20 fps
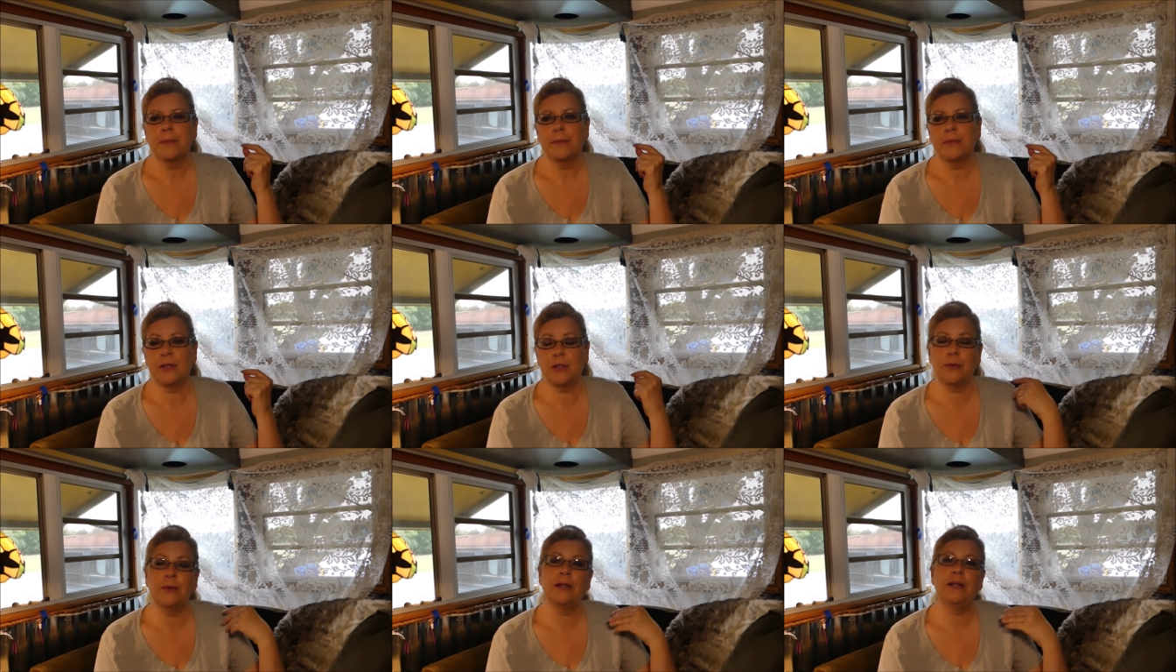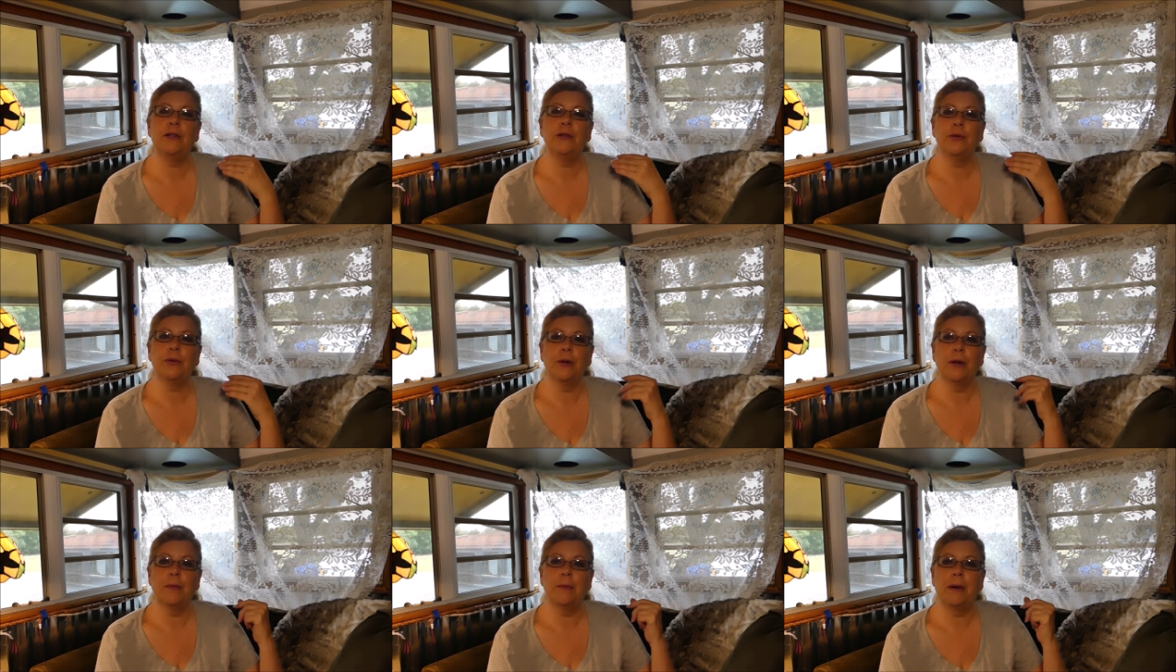To a
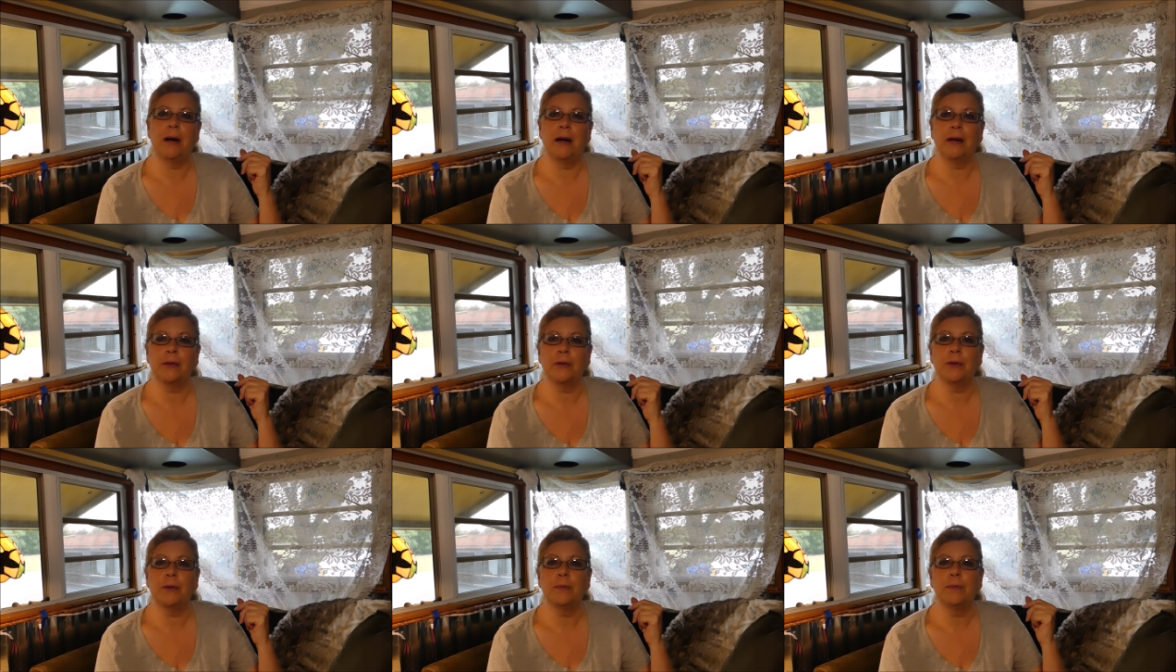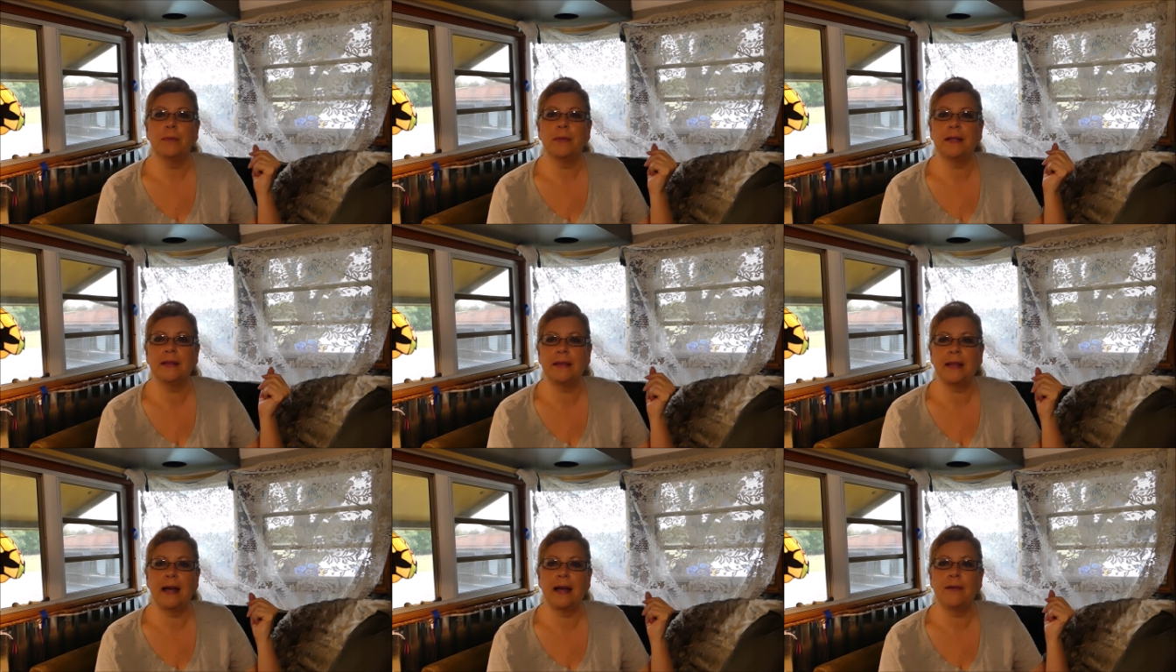newer model,
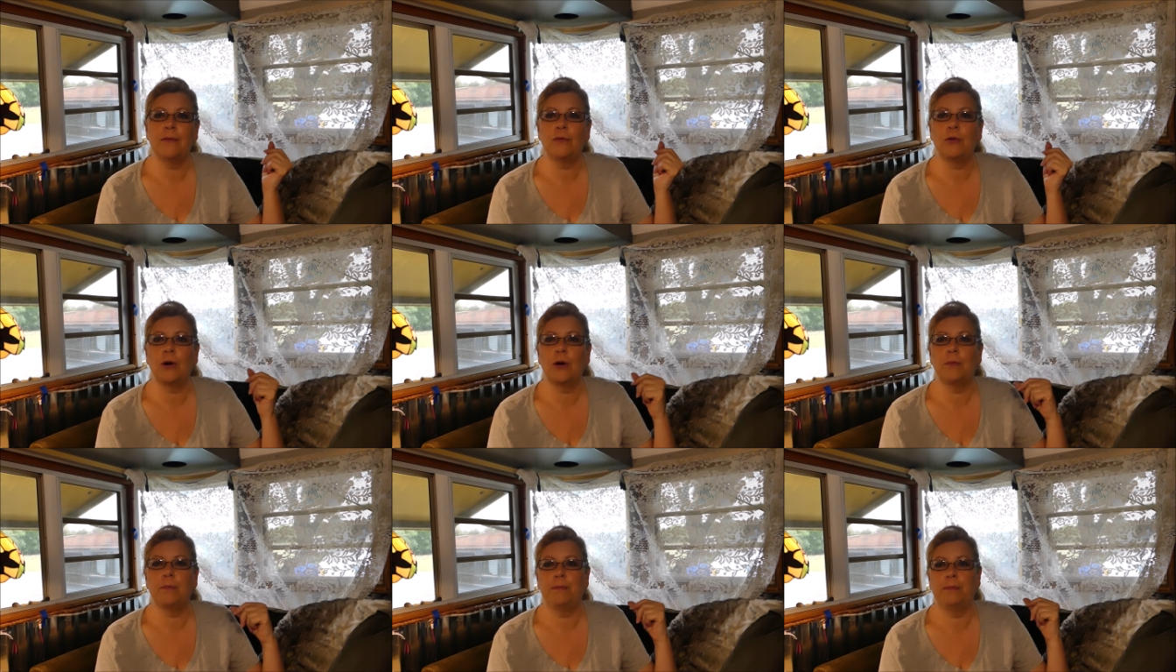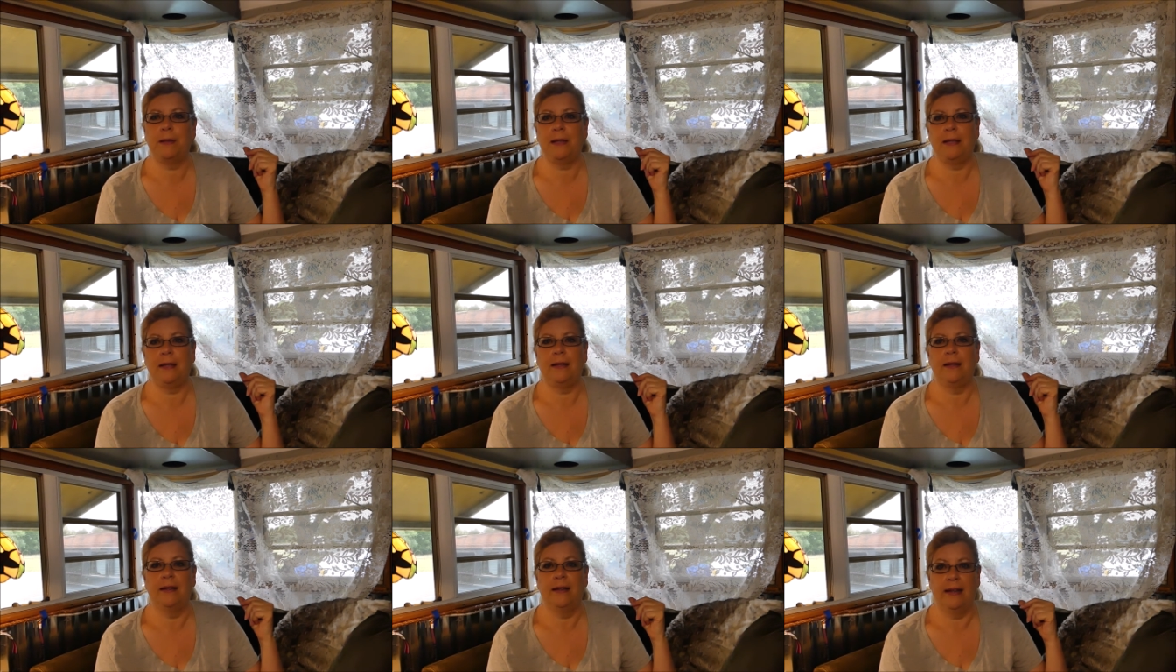but that won't
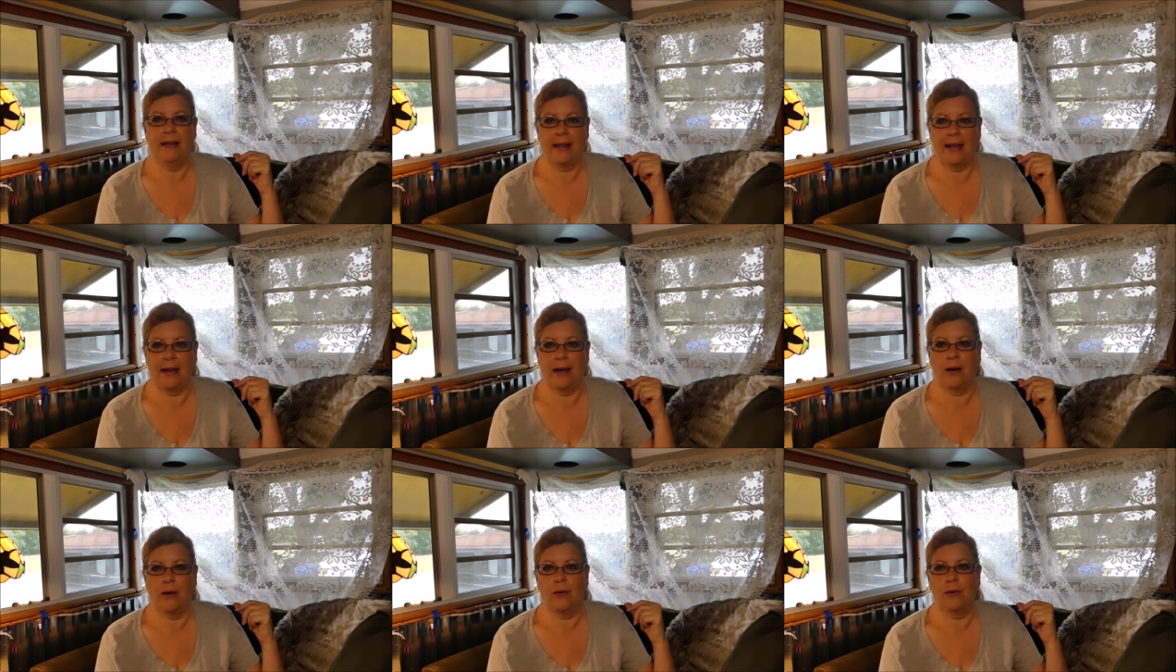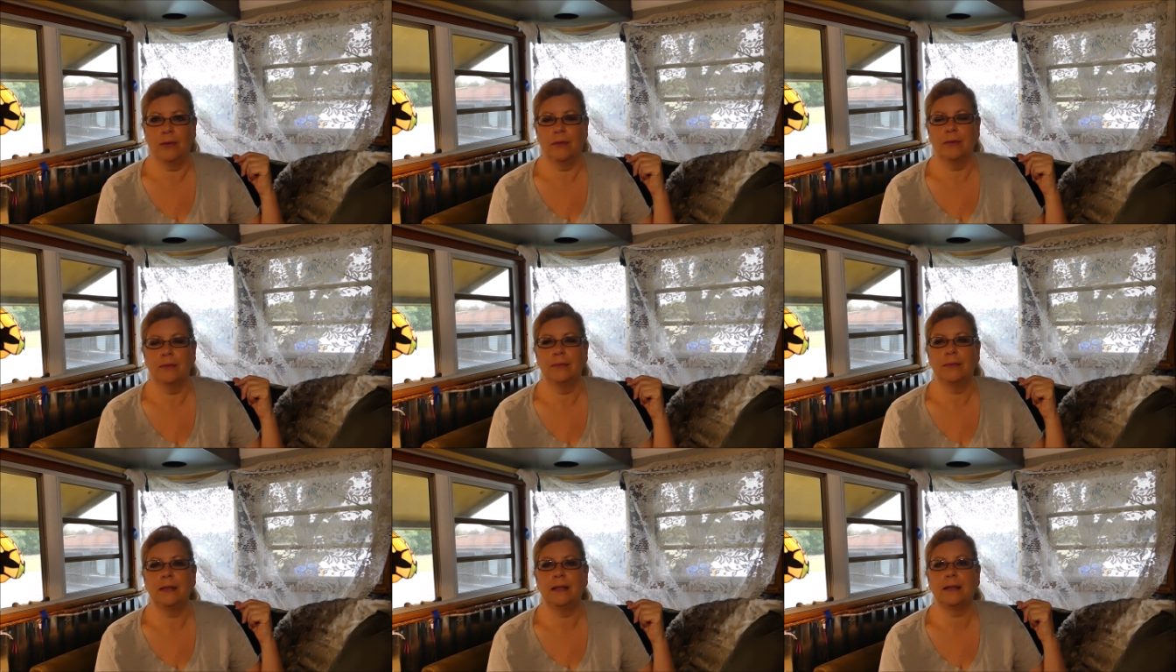be now
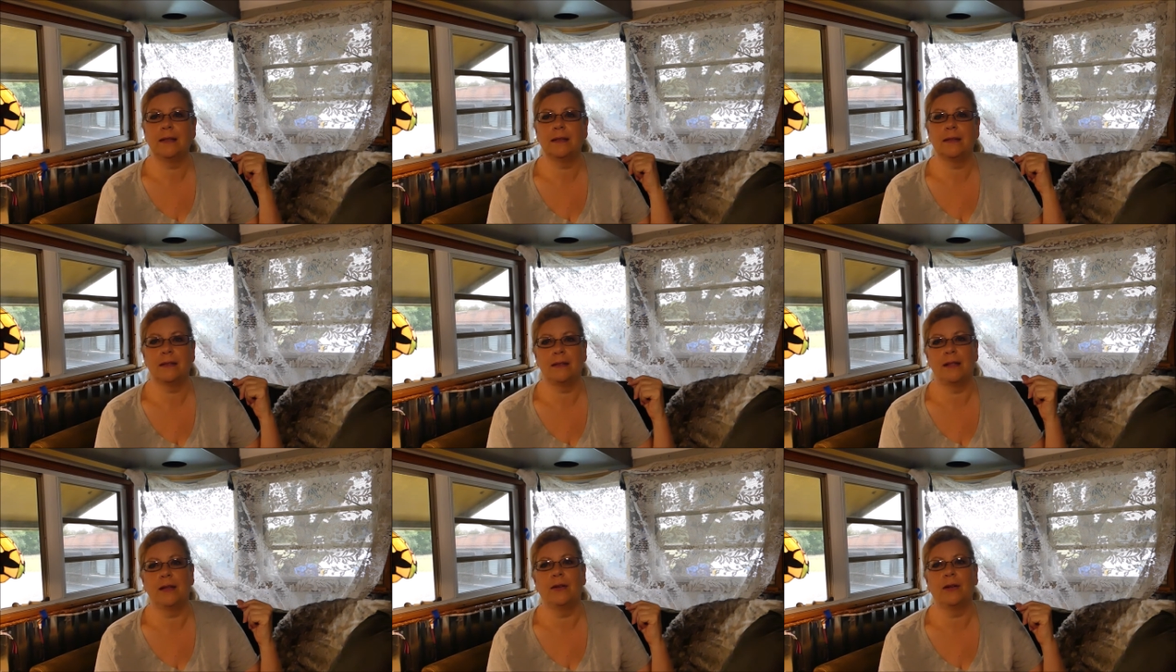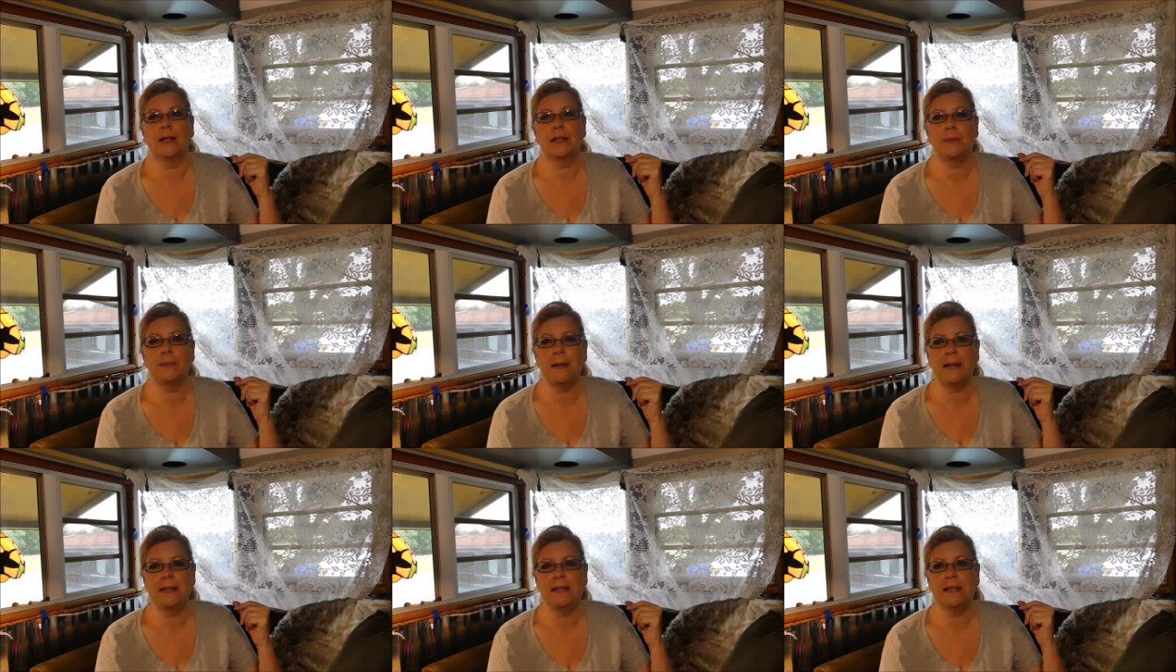because they're
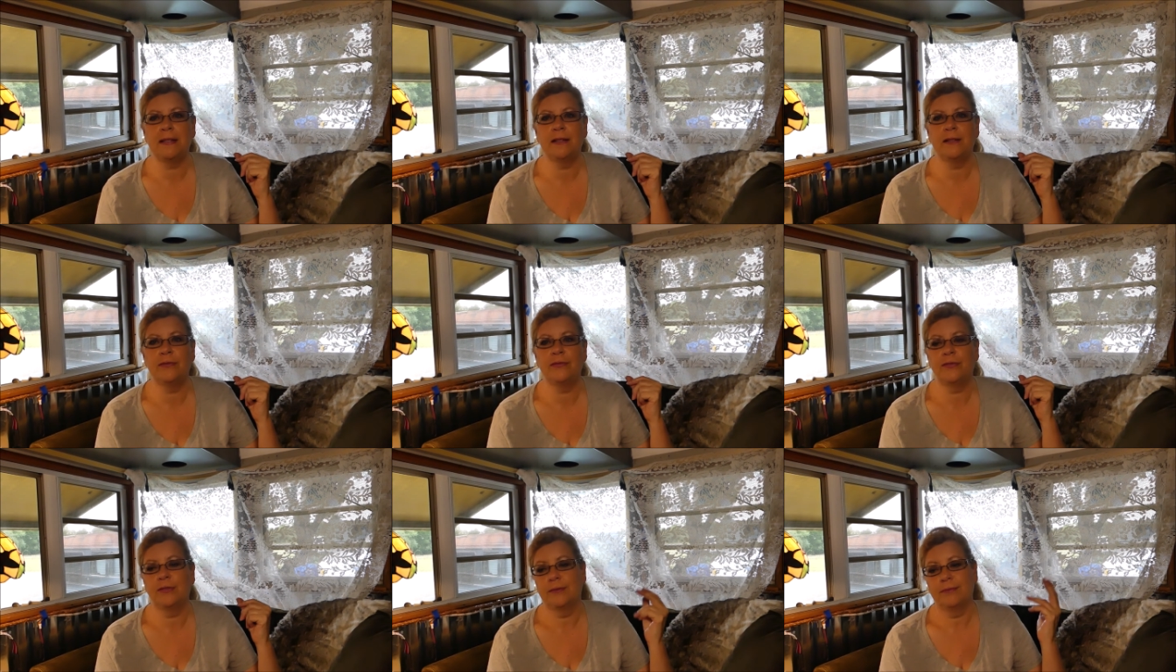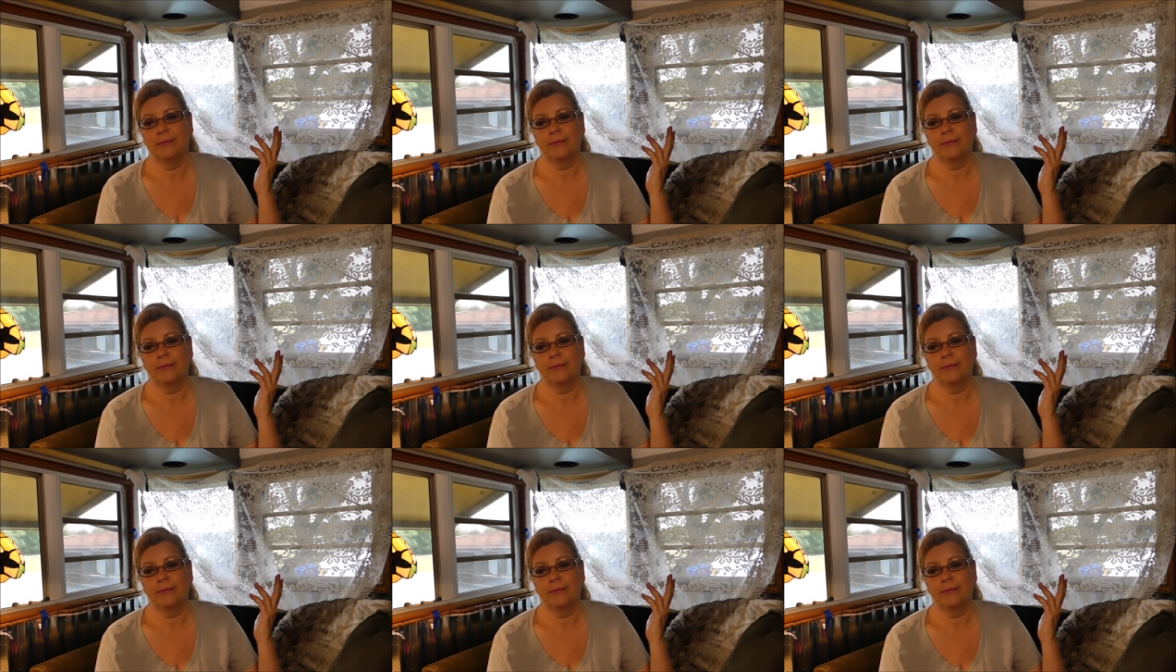expensive